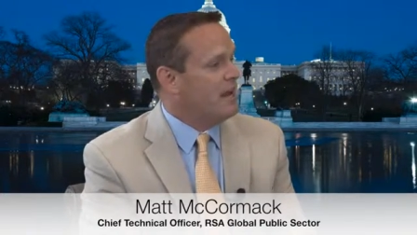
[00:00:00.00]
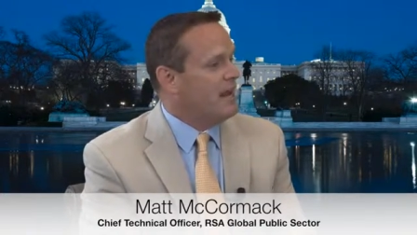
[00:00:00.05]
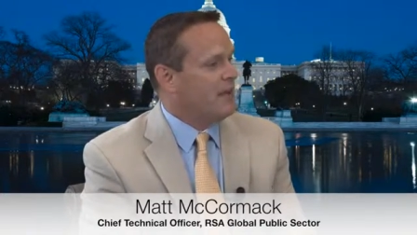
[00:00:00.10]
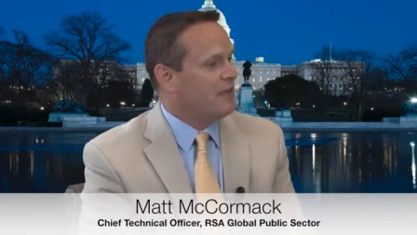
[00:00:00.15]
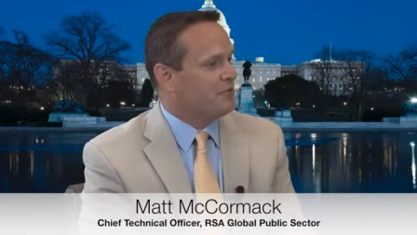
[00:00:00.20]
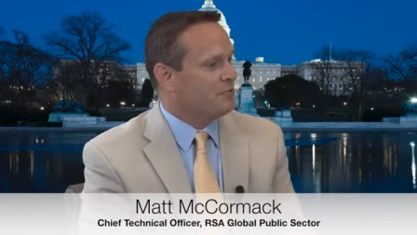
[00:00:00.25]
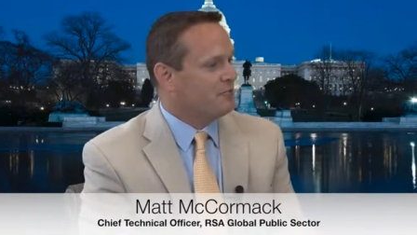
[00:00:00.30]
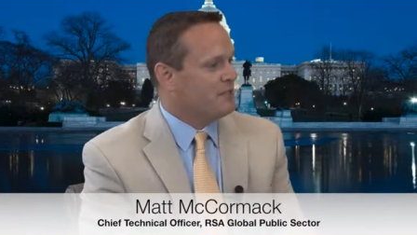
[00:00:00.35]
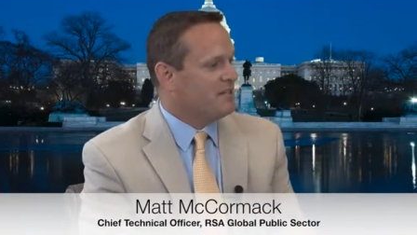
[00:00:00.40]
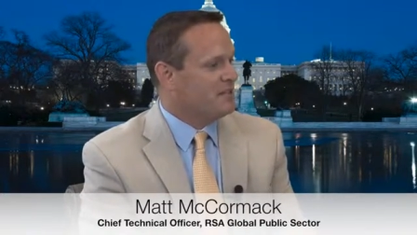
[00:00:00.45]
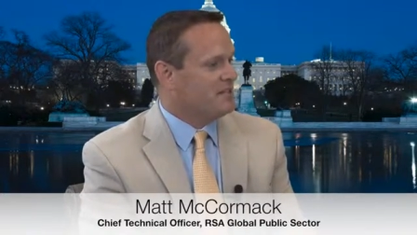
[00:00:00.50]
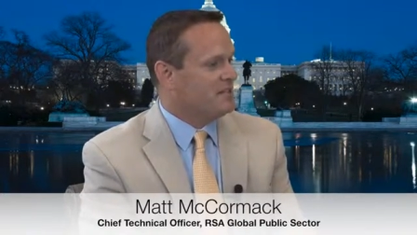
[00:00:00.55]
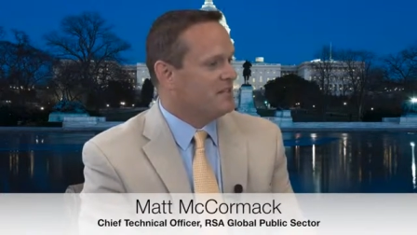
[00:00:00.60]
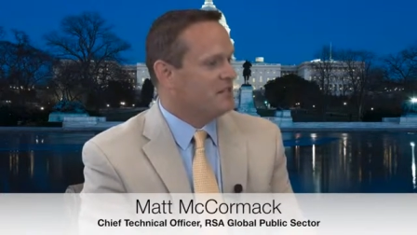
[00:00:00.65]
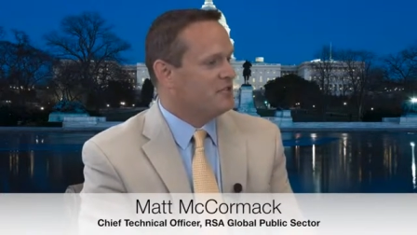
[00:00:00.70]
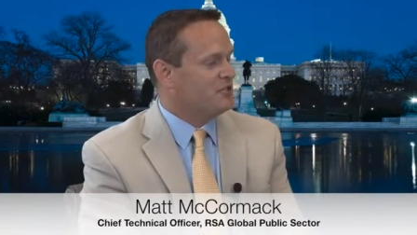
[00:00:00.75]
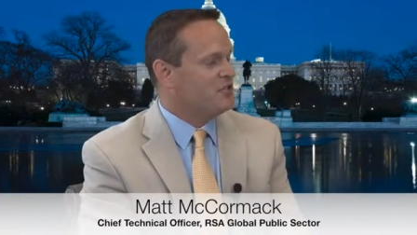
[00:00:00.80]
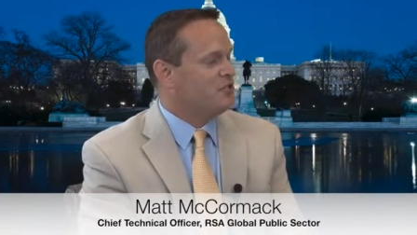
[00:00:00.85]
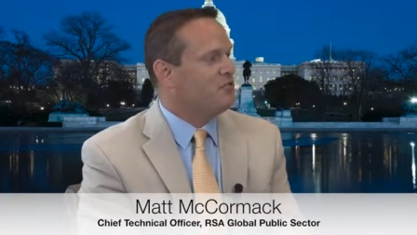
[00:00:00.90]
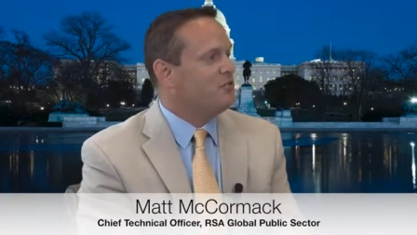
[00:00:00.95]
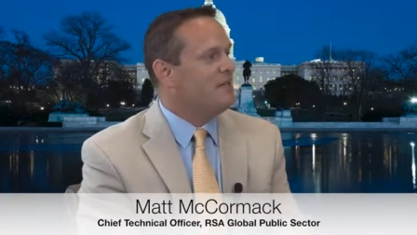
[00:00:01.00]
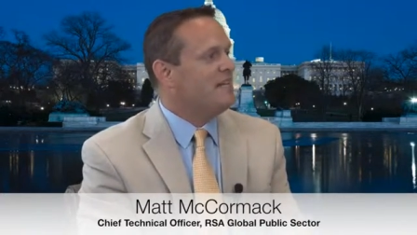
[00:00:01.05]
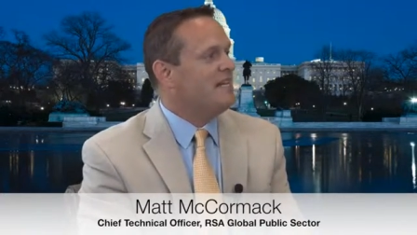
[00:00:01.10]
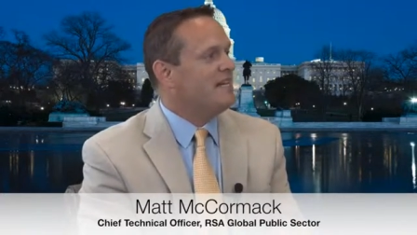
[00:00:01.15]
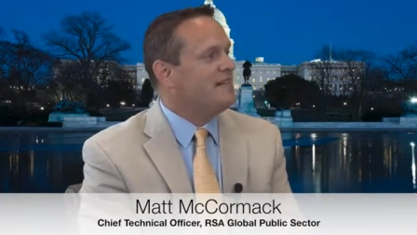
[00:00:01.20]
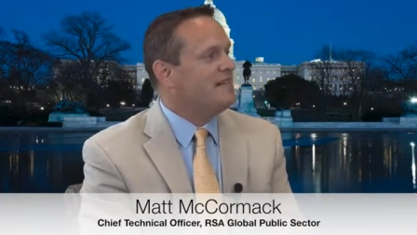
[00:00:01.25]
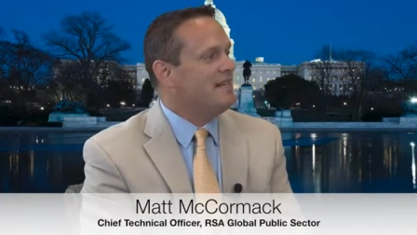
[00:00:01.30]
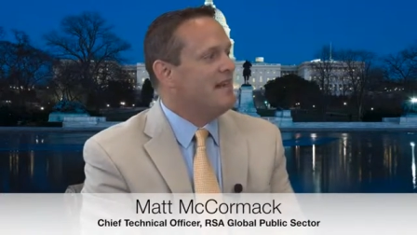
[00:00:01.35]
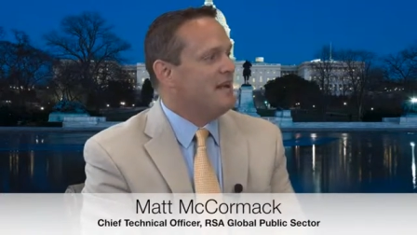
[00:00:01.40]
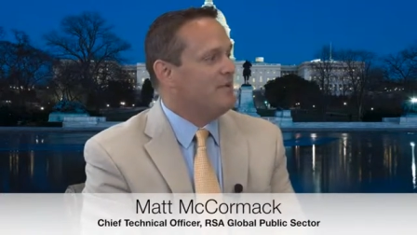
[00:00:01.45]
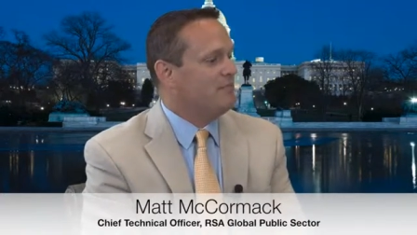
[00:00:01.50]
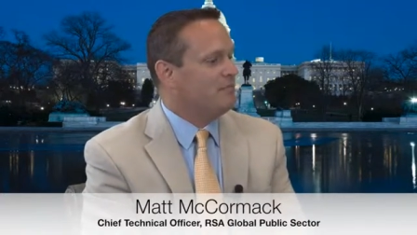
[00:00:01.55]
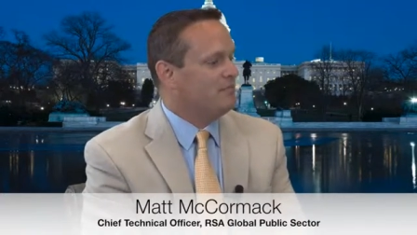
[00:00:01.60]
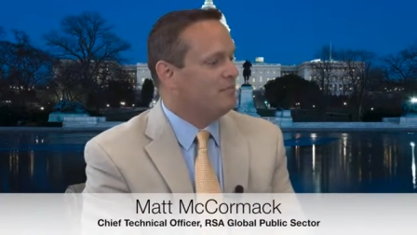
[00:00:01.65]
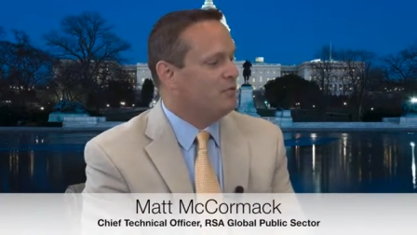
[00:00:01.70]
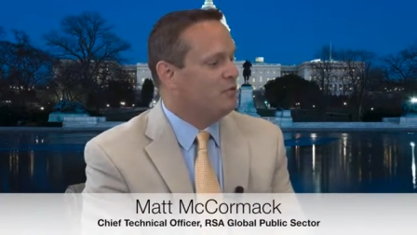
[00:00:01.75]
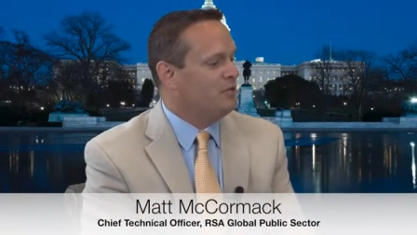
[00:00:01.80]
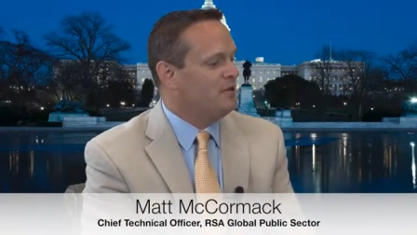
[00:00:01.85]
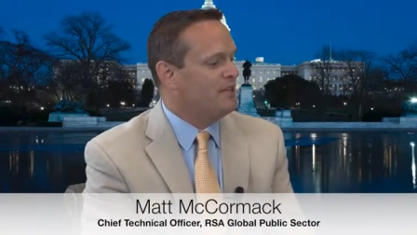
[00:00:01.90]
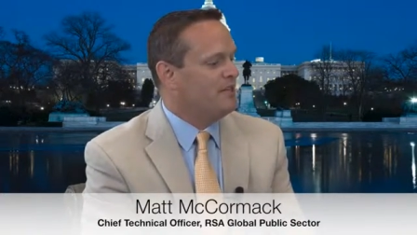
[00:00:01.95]
And the reason is you need them.
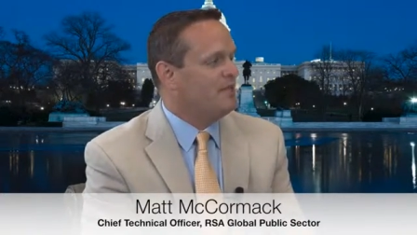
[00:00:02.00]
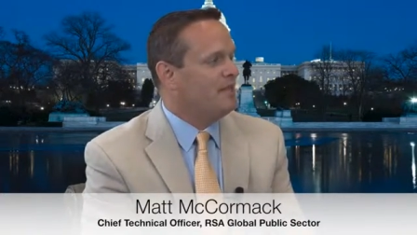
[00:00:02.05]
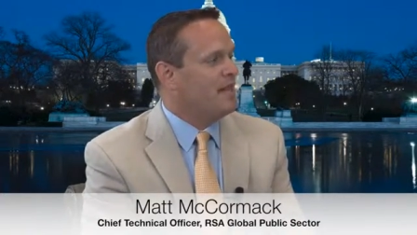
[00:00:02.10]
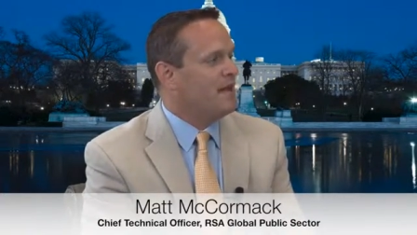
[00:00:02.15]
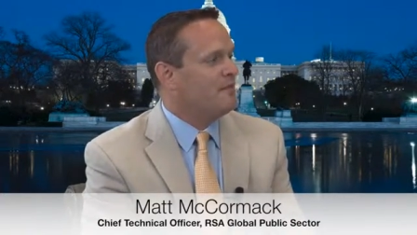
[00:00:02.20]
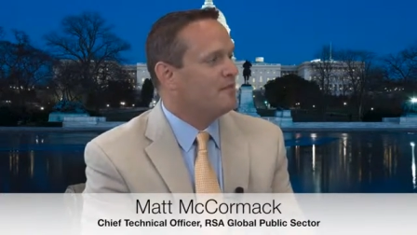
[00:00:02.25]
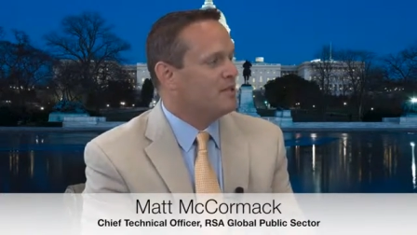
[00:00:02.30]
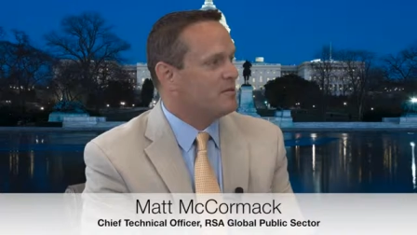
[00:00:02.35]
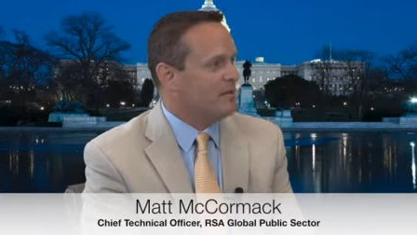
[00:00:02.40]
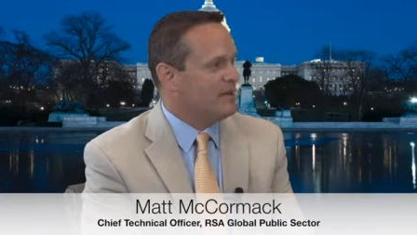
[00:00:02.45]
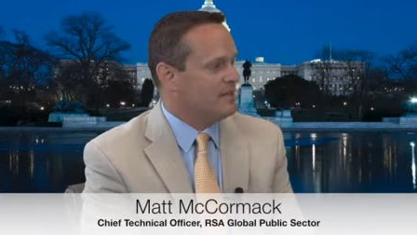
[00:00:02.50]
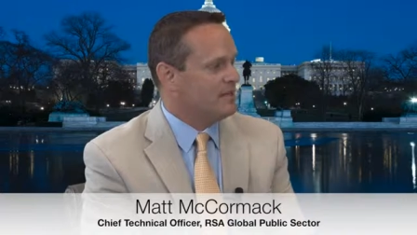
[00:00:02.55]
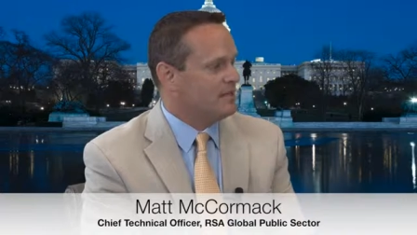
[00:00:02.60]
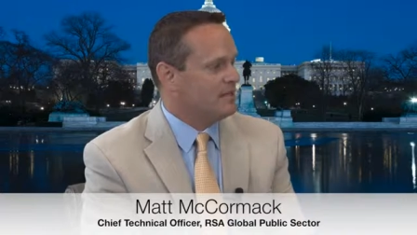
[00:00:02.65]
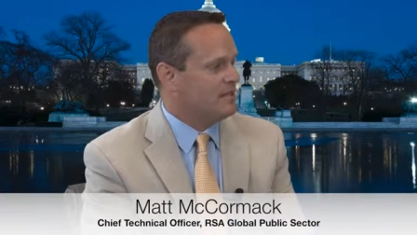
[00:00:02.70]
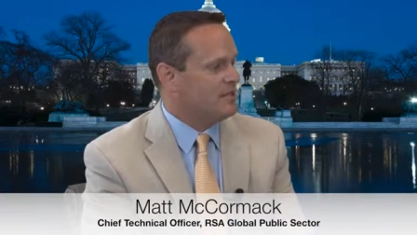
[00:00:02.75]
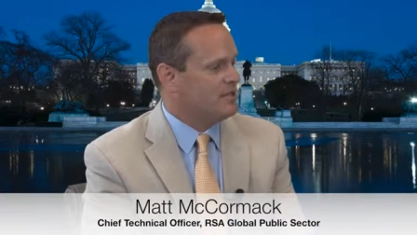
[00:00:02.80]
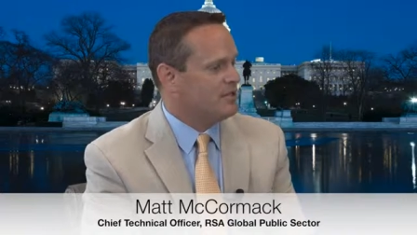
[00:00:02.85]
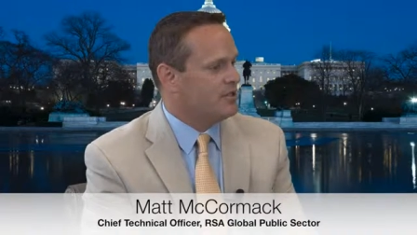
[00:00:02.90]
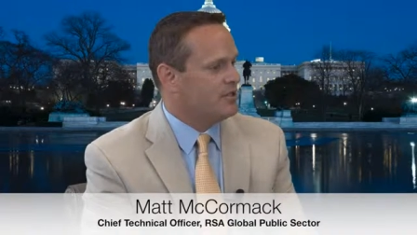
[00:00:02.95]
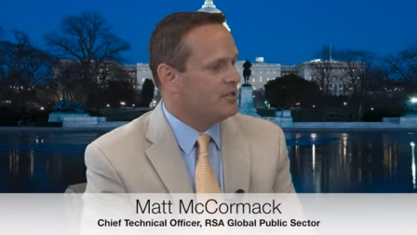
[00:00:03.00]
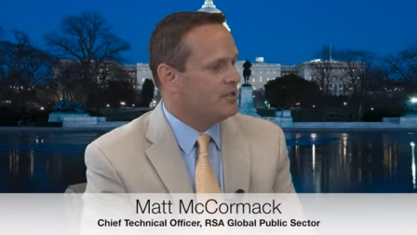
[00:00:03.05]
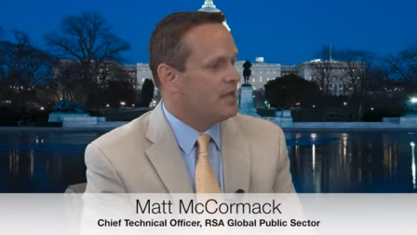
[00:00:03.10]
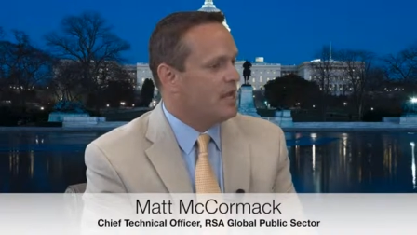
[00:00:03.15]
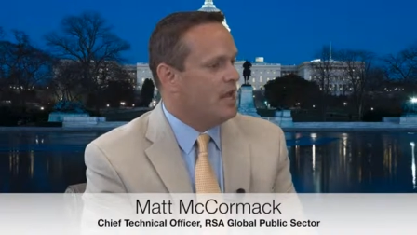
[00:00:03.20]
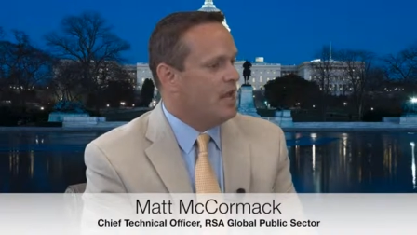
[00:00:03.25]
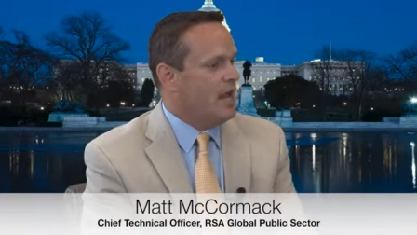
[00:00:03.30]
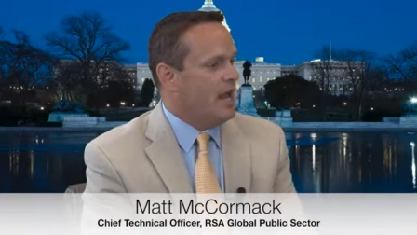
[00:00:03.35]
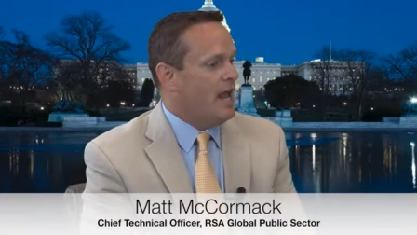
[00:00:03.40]
You need them to make decisions.